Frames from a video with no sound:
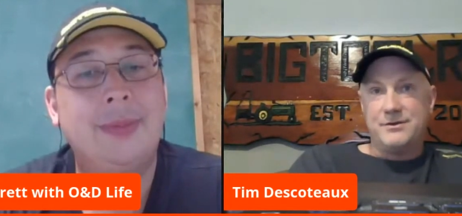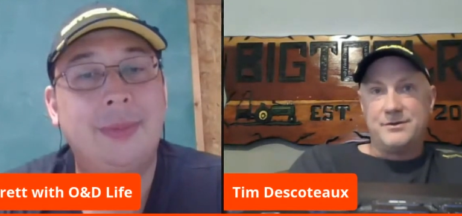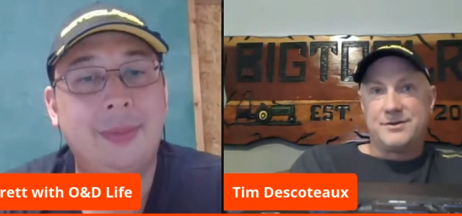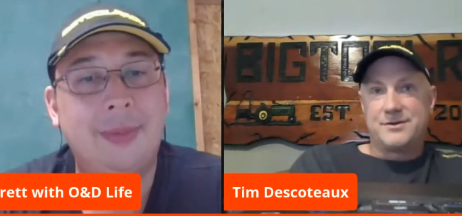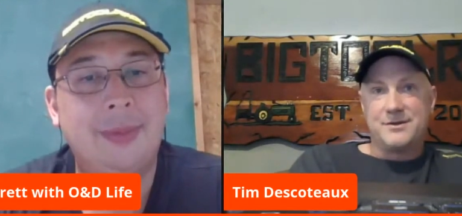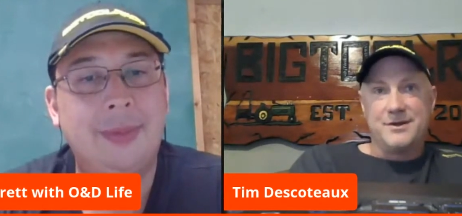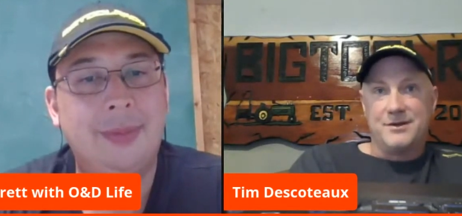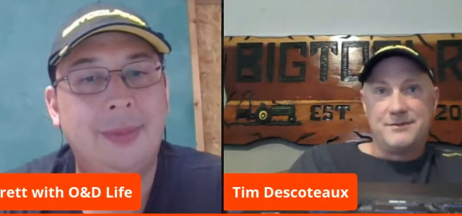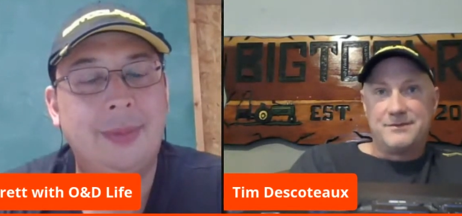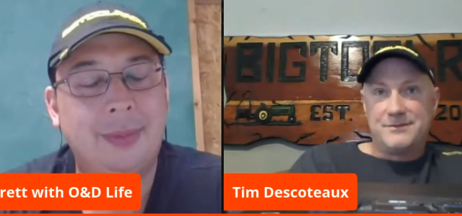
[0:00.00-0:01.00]
Speaker 1: use, you
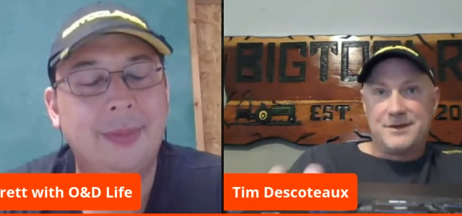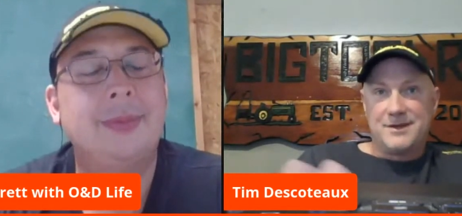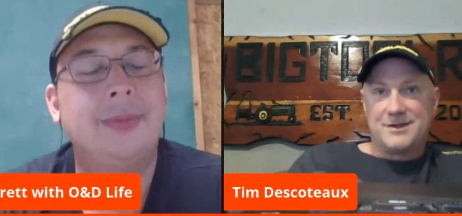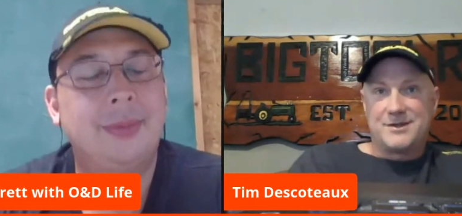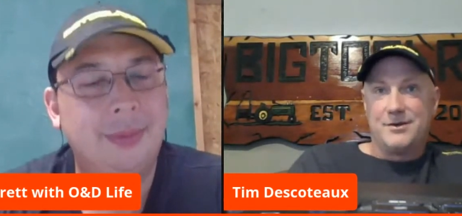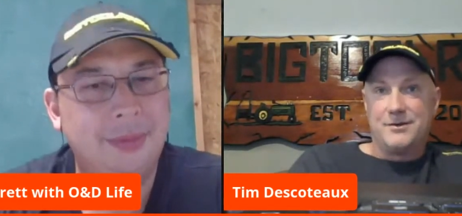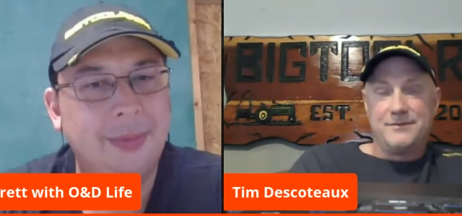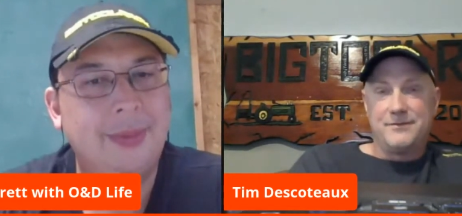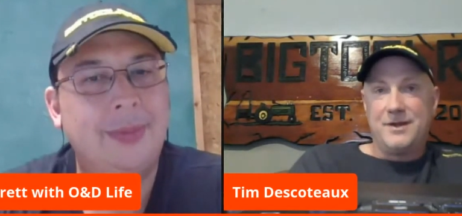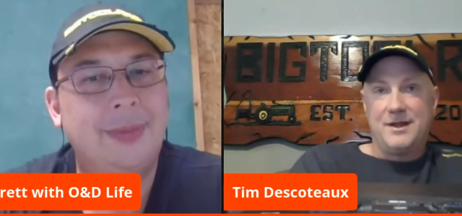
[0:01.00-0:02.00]
know?
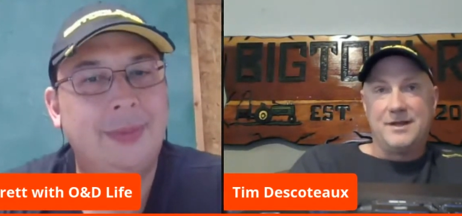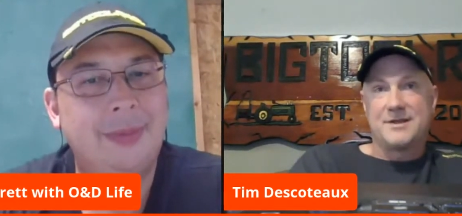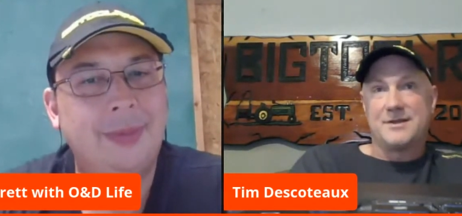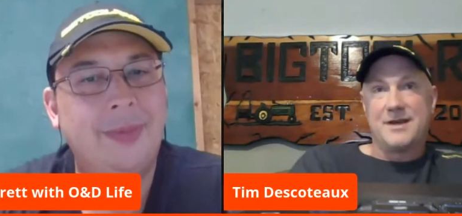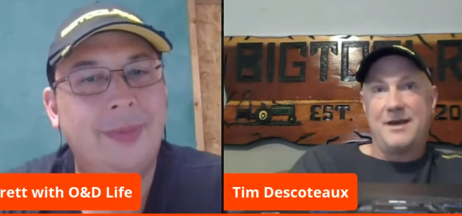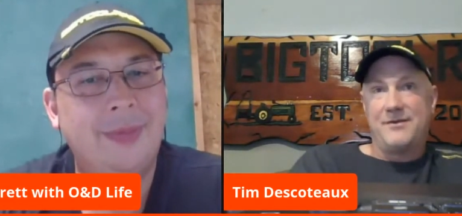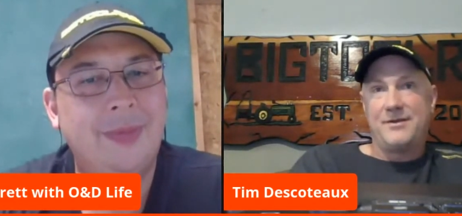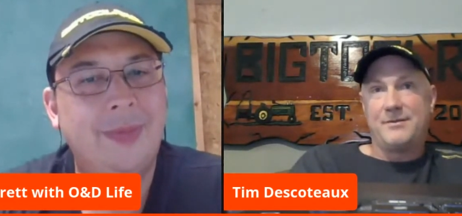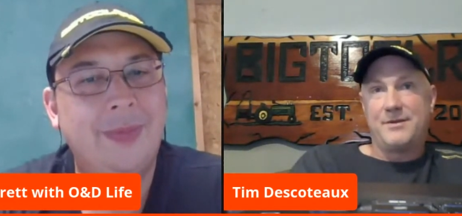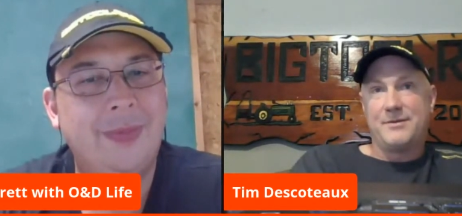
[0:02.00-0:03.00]
So we listen to
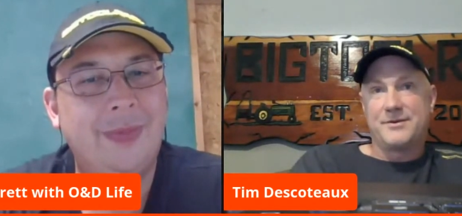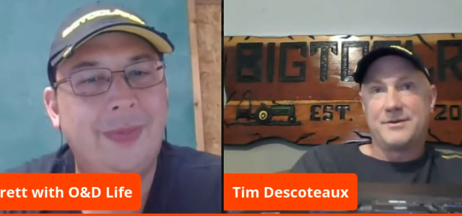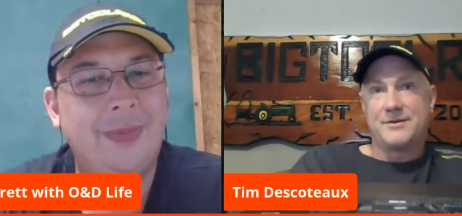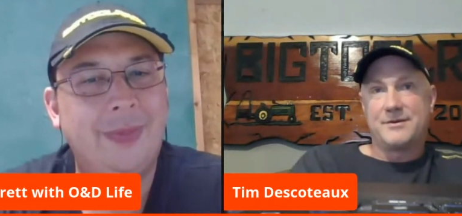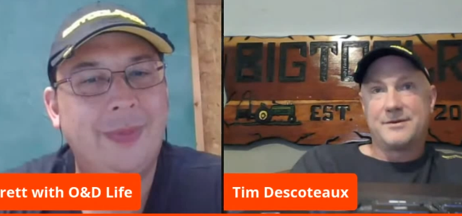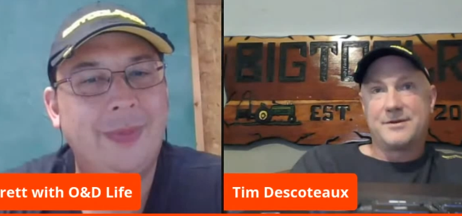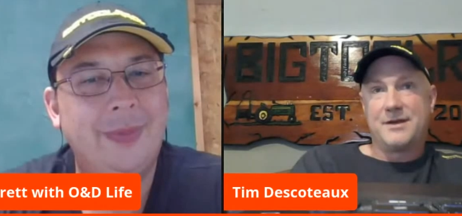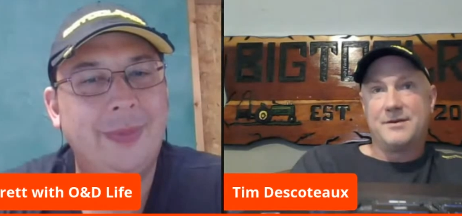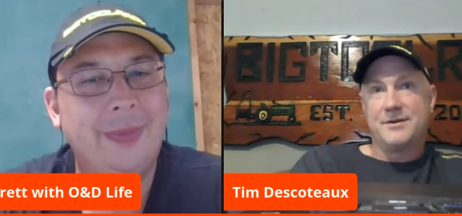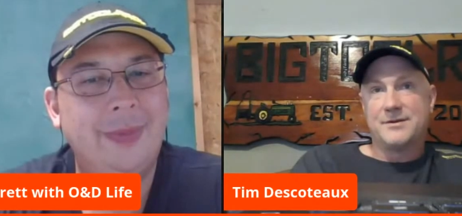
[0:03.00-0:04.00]
everything people
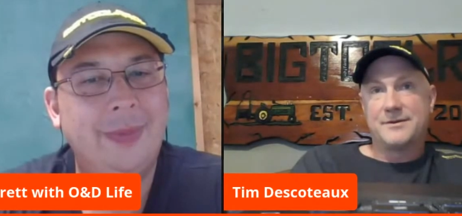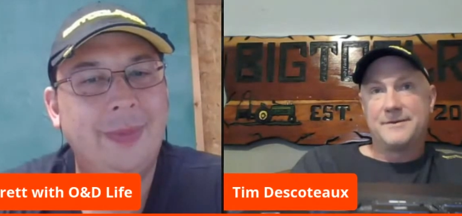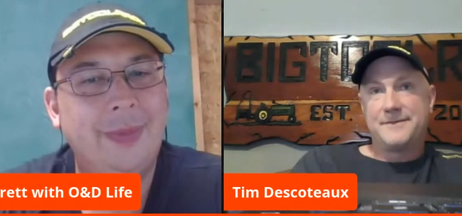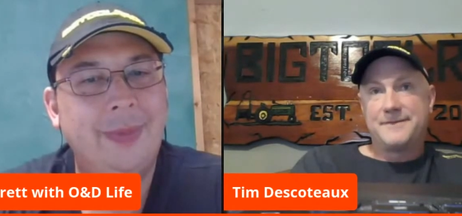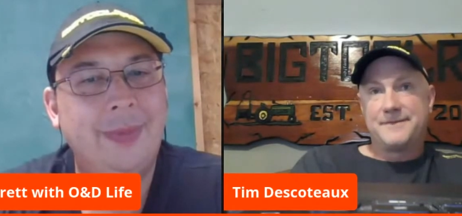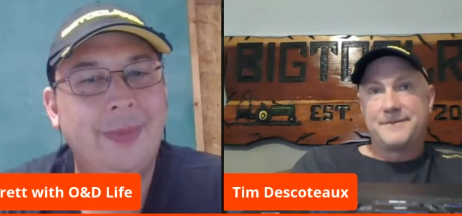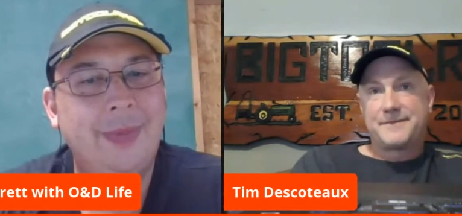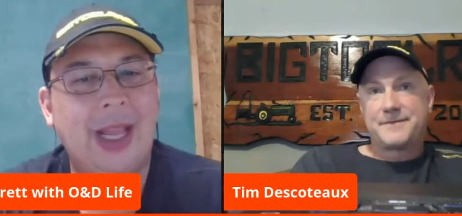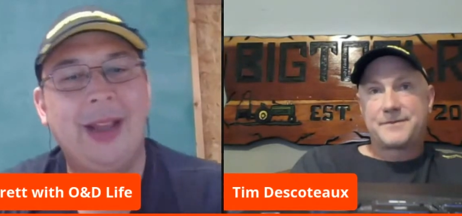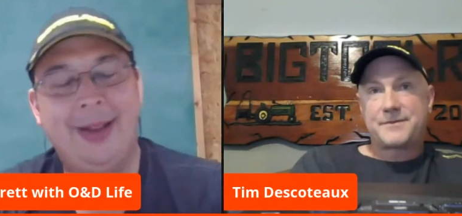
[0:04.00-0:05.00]
say to us.
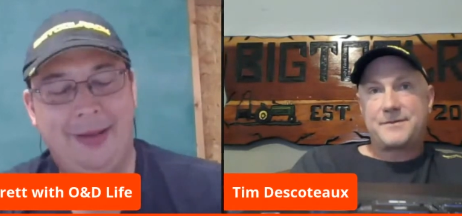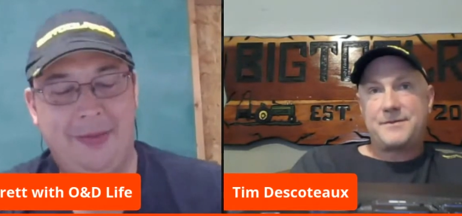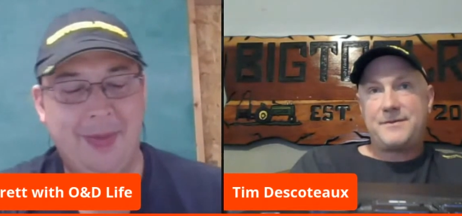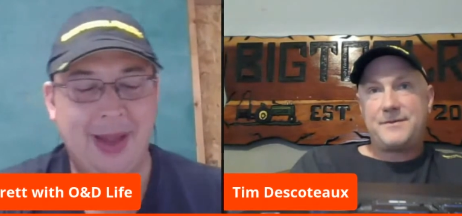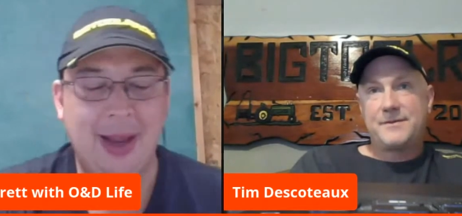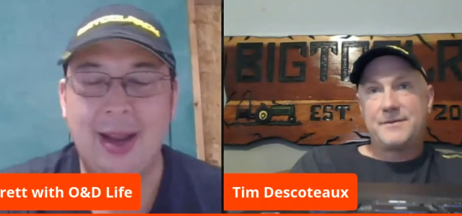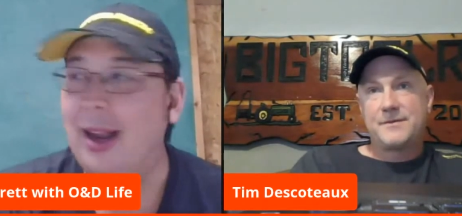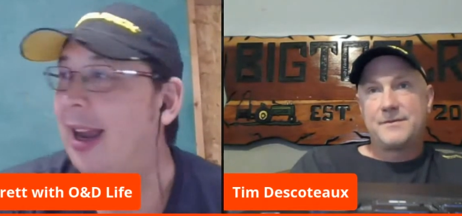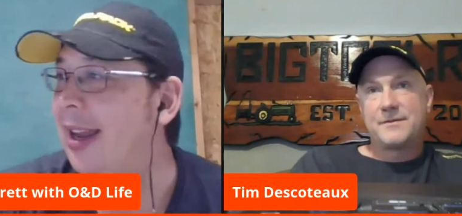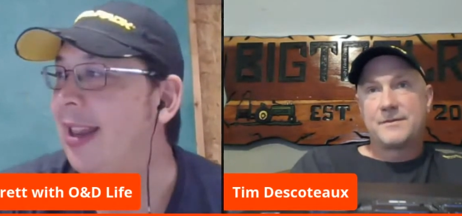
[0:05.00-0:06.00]
Yeah.
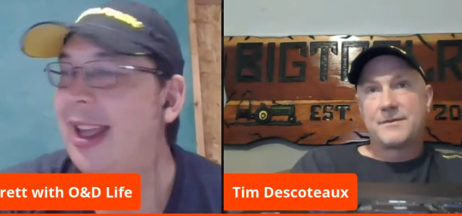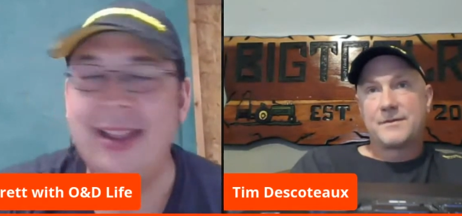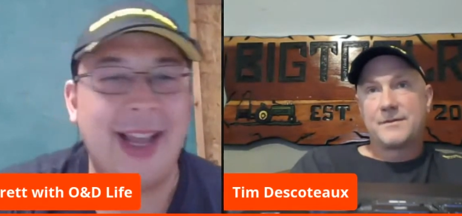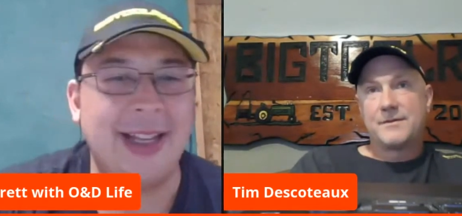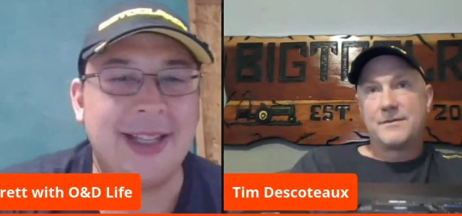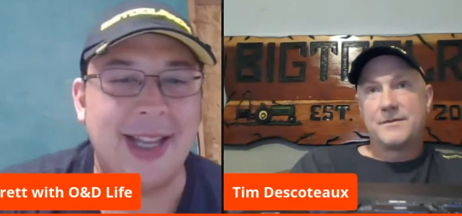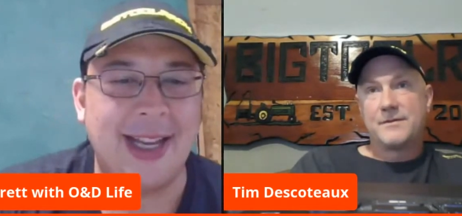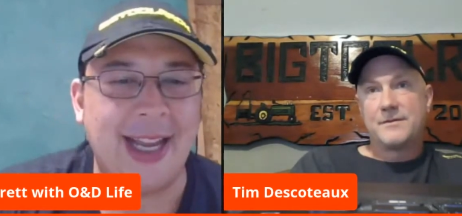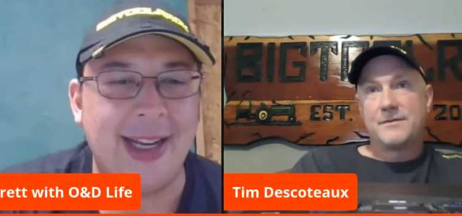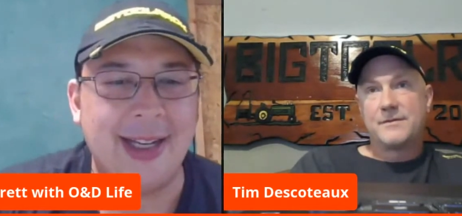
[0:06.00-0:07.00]
Speaker 2: And that's the
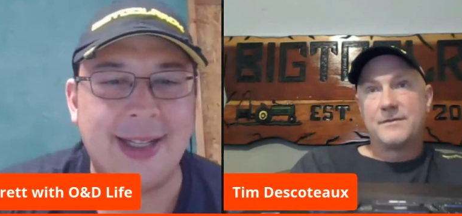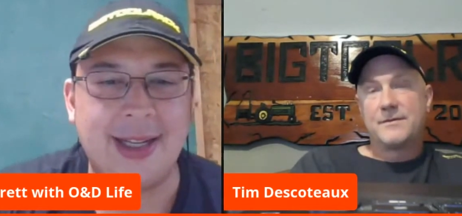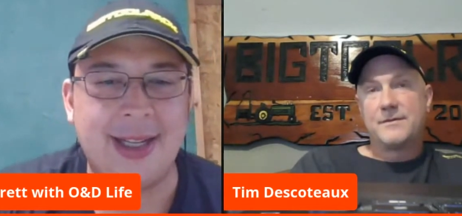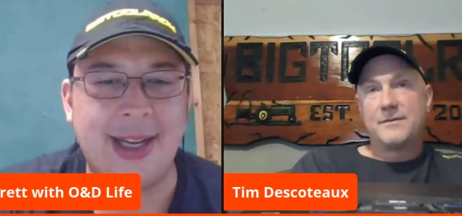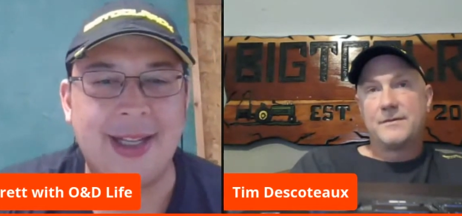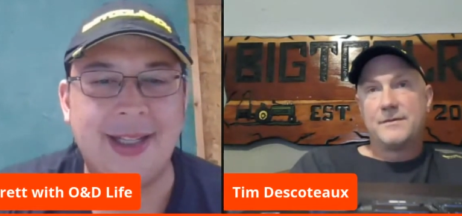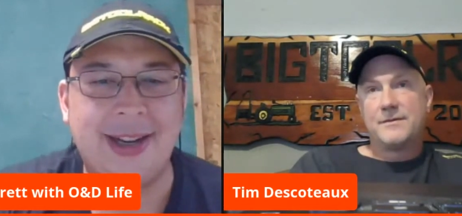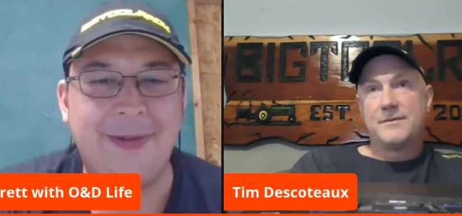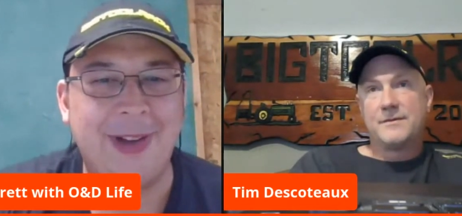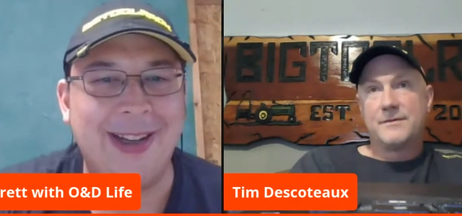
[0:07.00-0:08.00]
key to success.
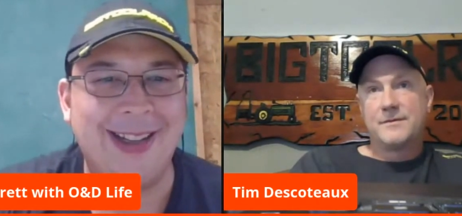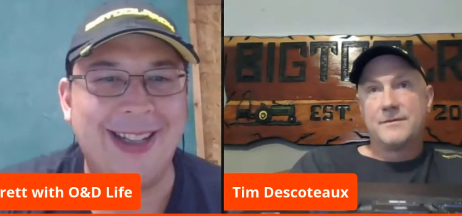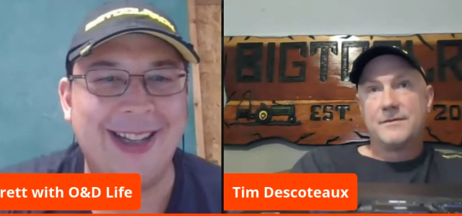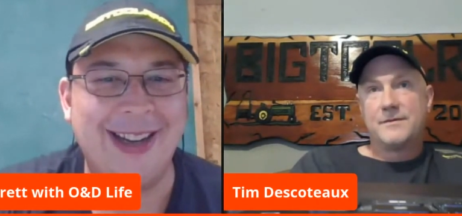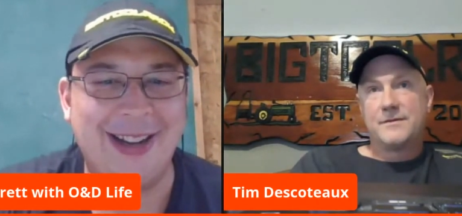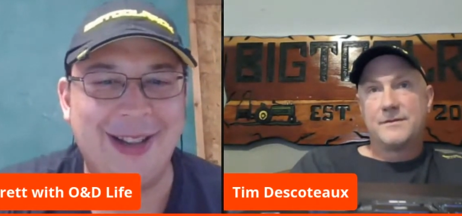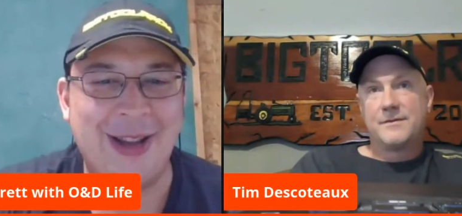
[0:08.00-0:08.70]
Definitely.